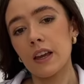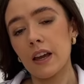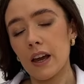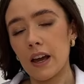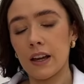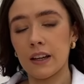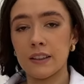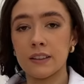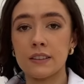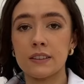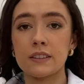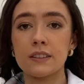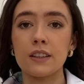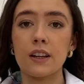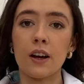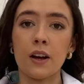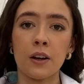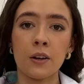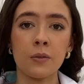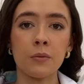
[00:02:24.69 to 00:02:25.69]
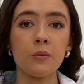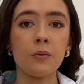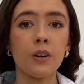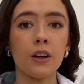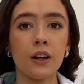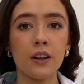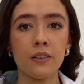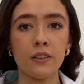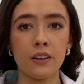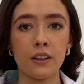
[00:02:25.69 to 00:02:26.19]
And I'm
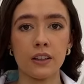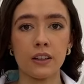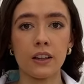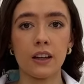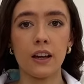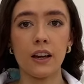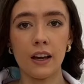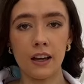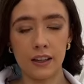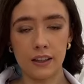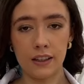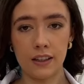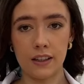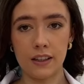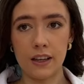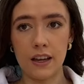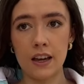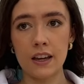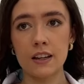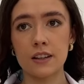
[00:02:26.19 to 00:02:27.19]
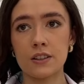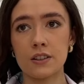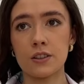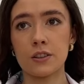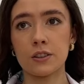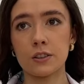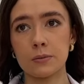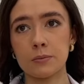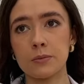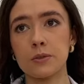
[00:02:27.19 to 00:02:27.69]
wearing a extra
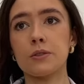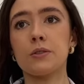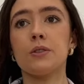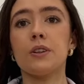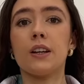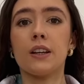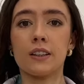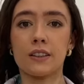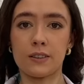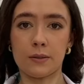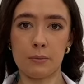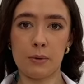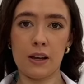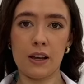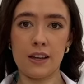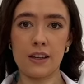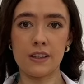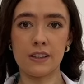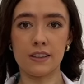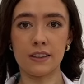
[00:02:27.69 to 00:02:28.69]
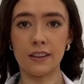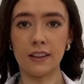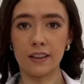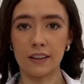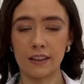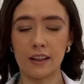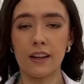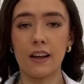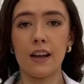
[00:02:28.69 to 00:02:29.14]
small in the blazer